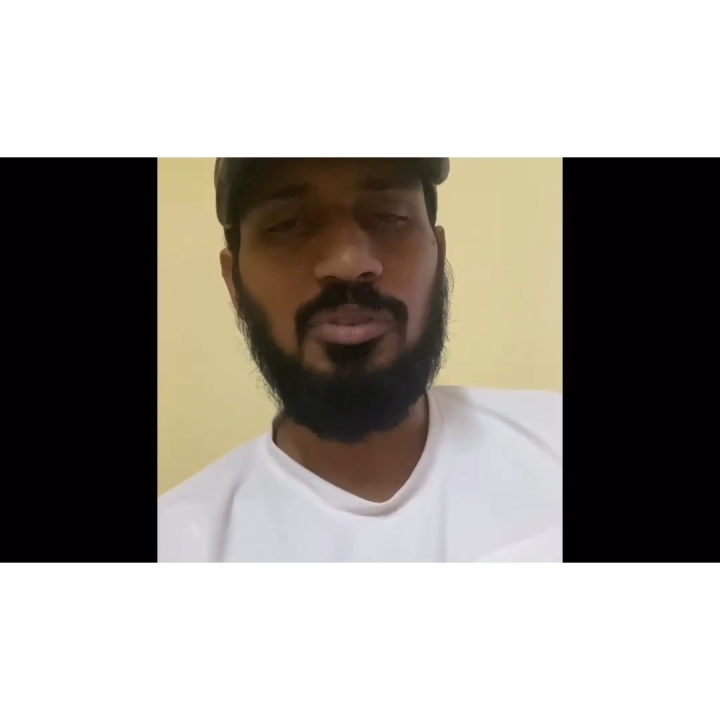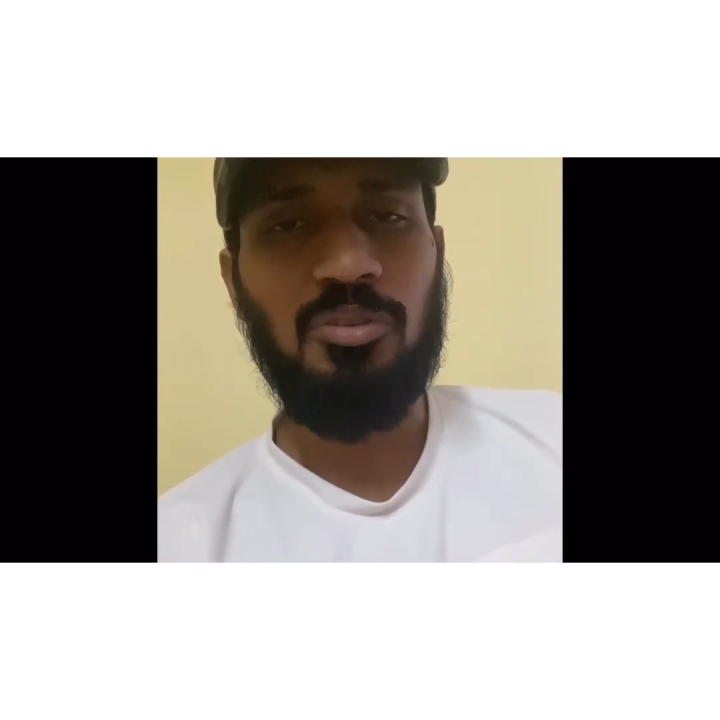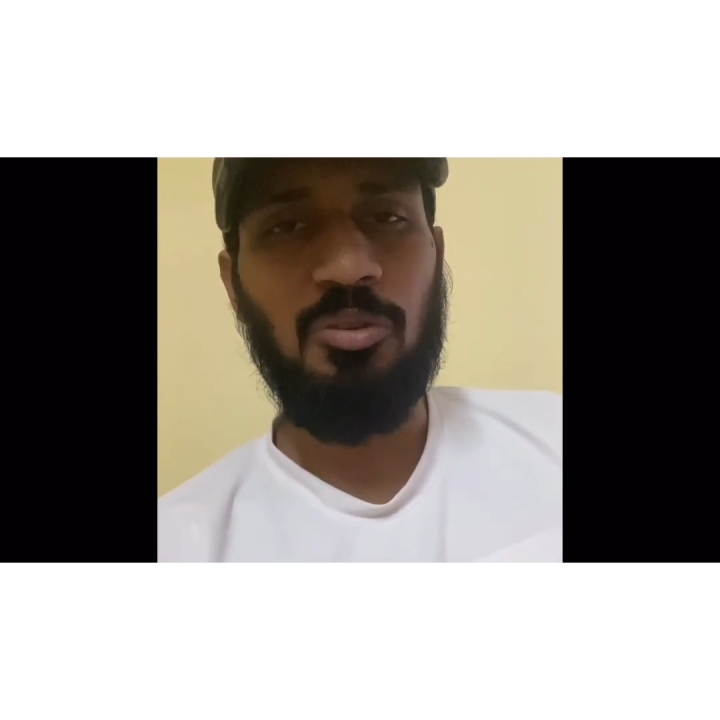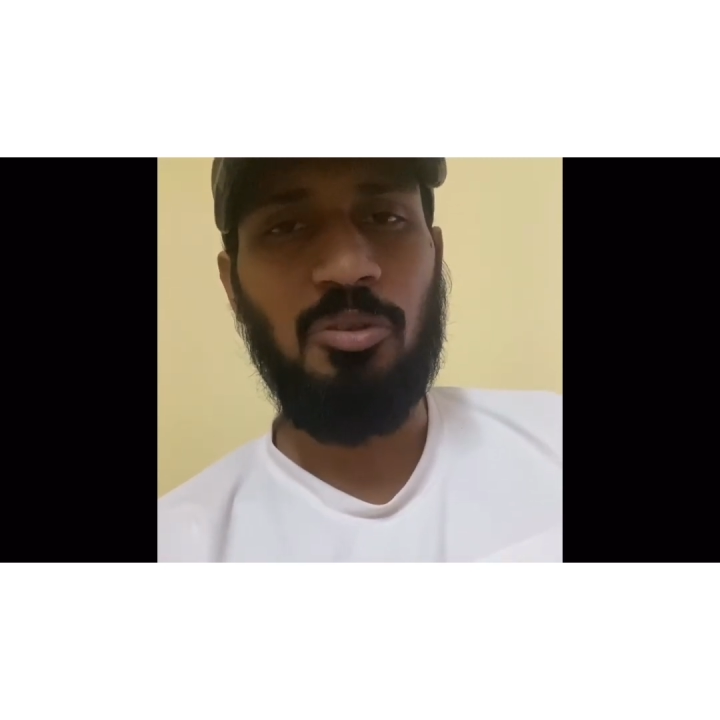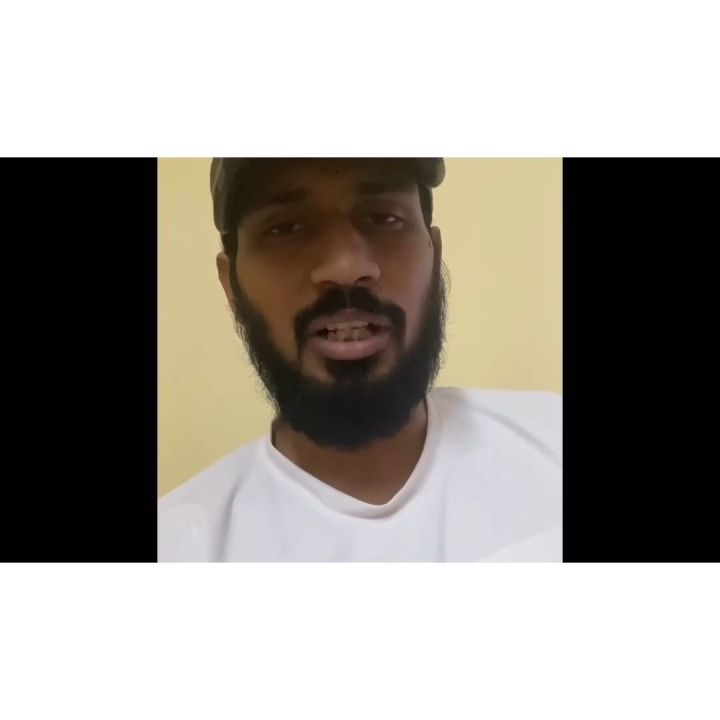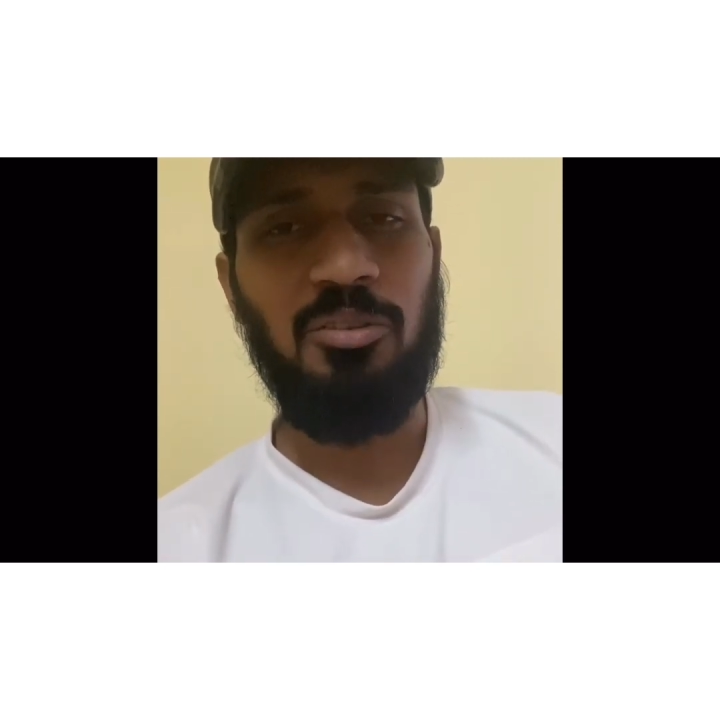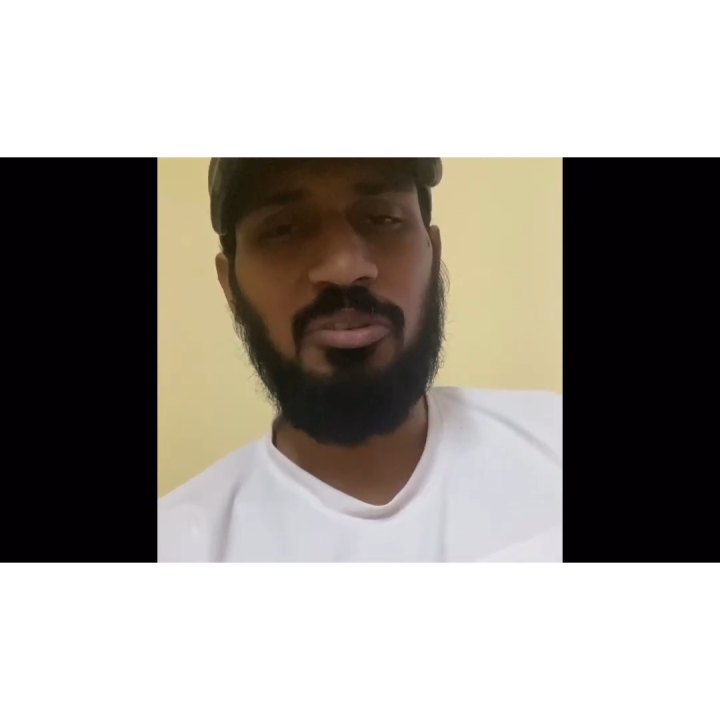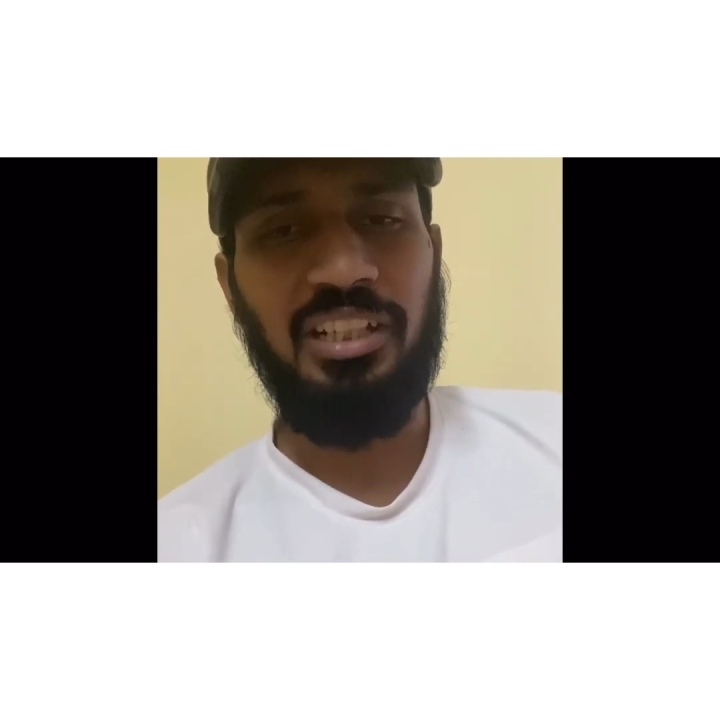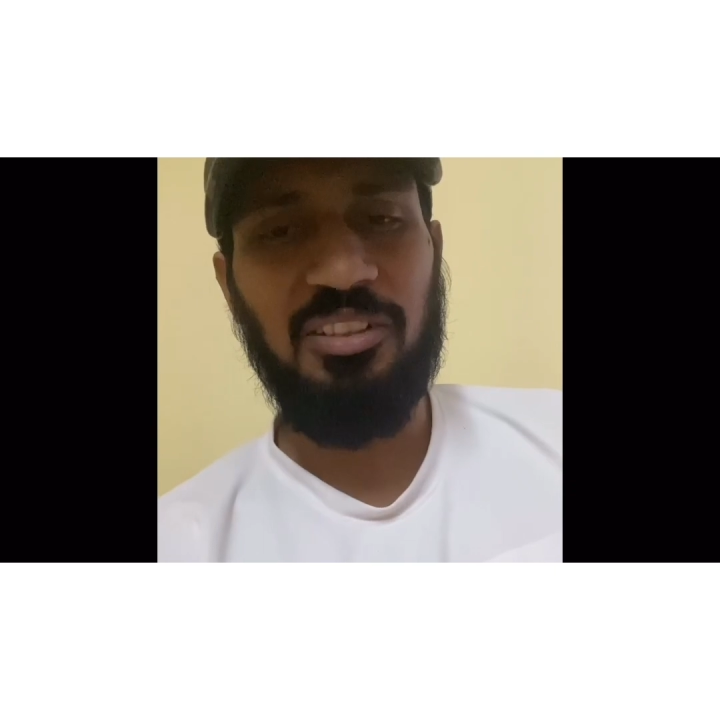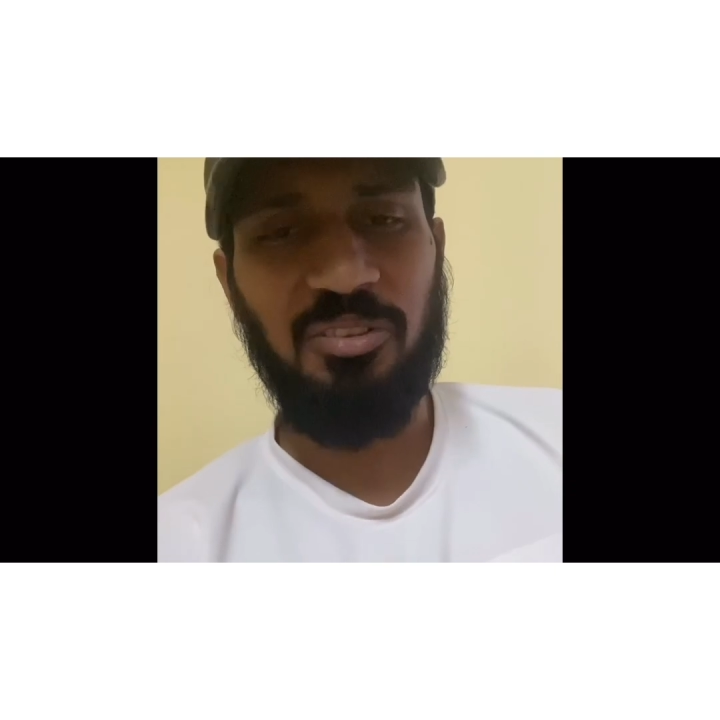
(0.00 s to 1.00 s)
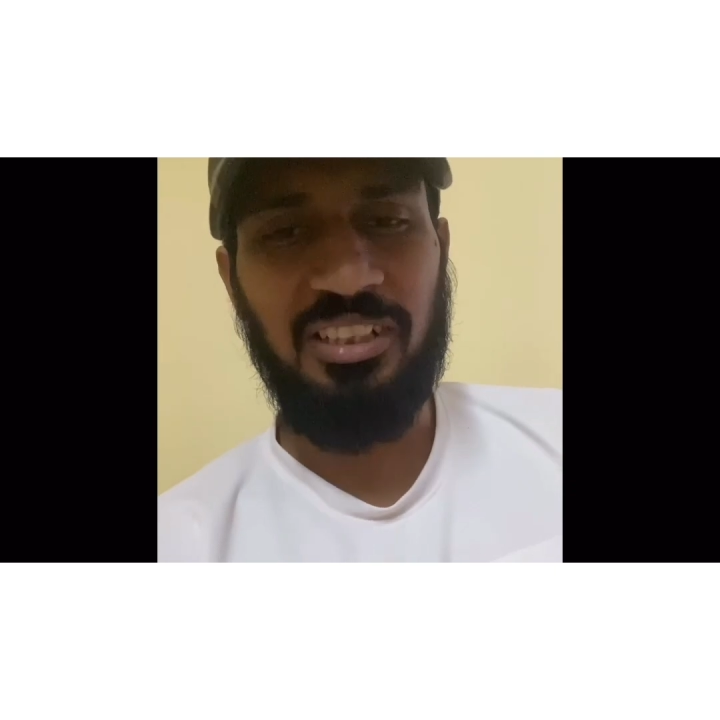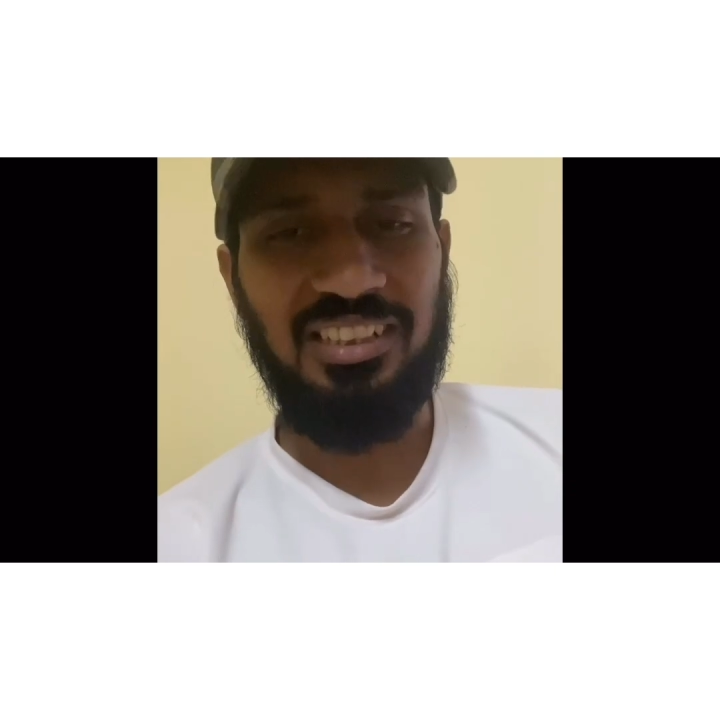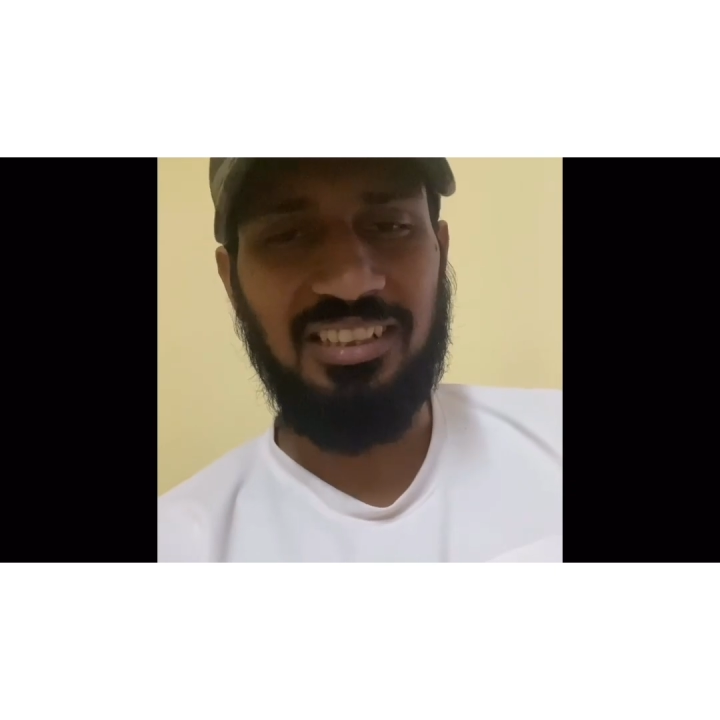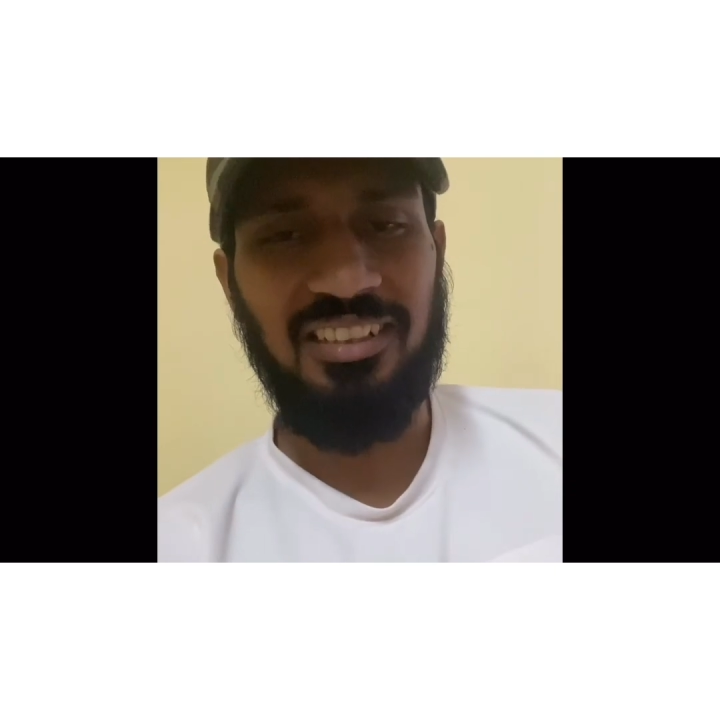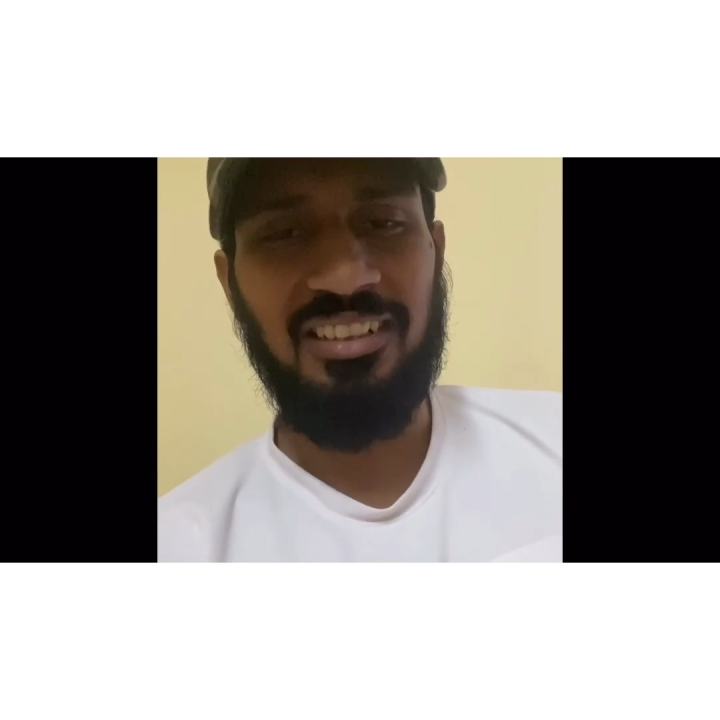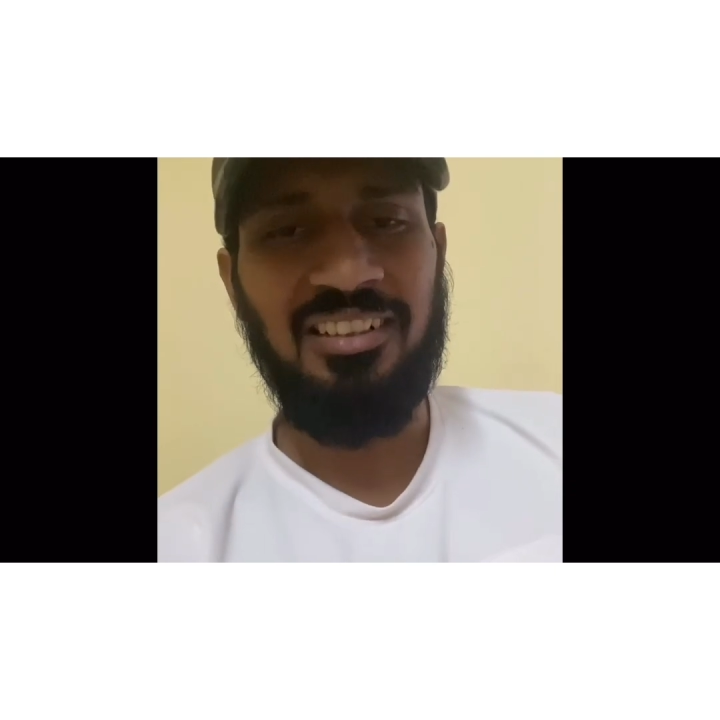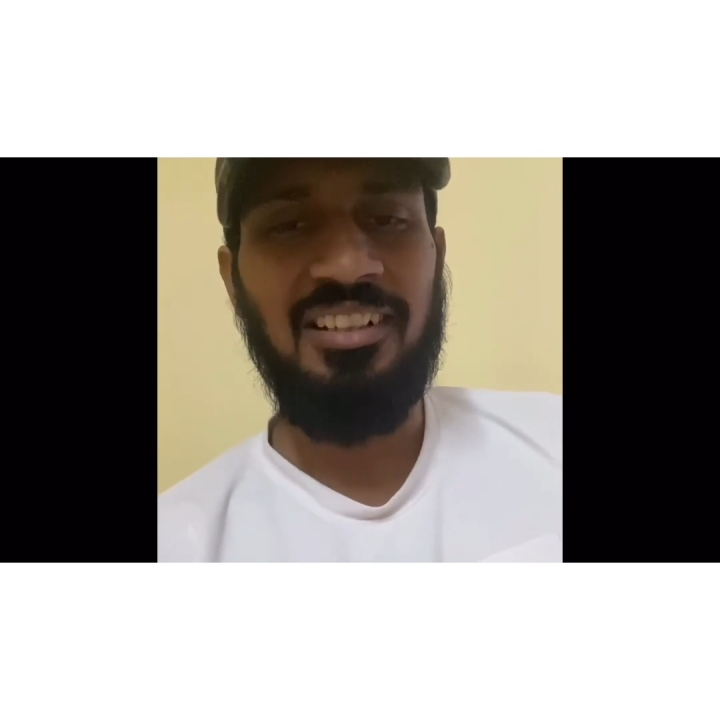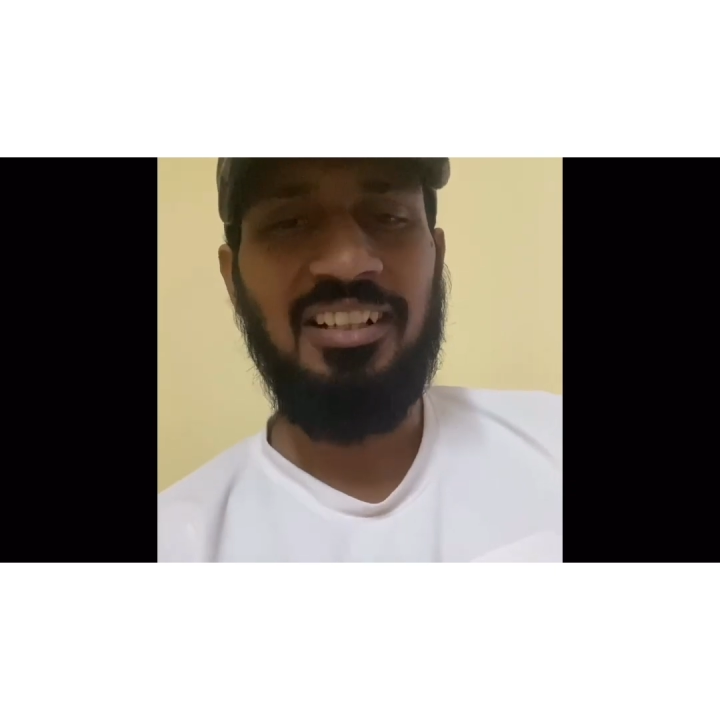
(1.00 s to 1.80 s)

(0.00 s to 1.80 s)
so I don't think so it's a